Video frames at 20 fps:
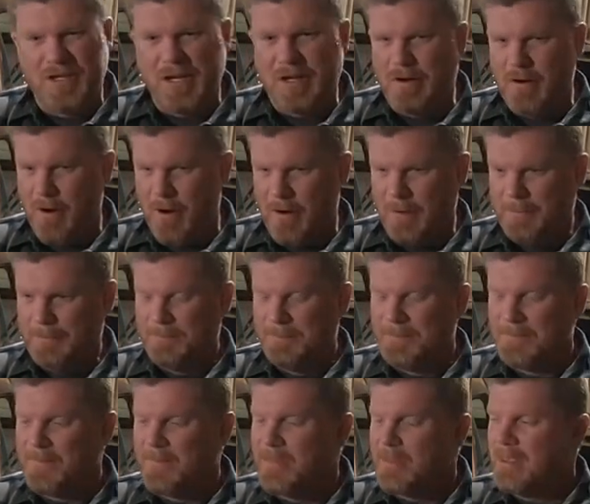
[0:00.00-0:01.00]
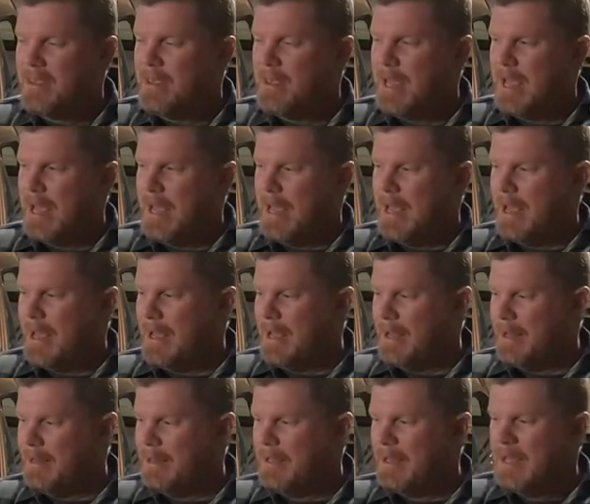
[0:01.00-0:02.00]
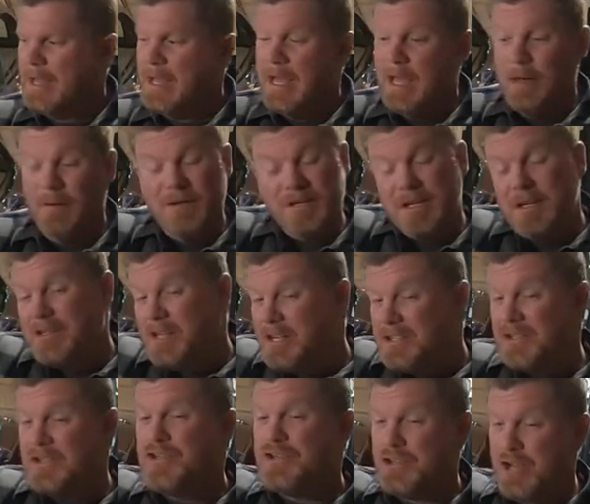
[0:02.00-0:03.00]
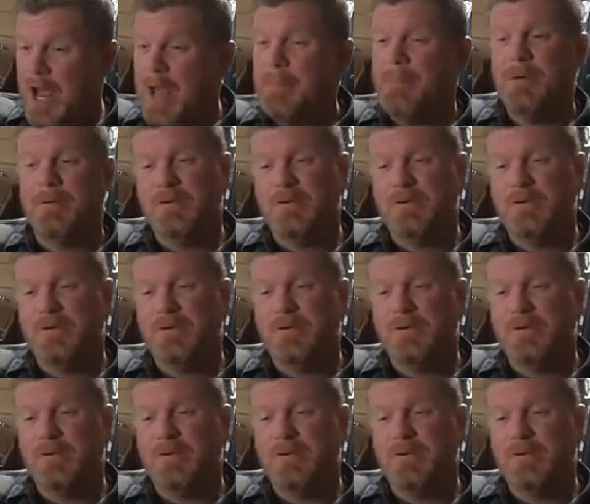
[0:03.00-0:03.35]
car, and it was in decent shape. It was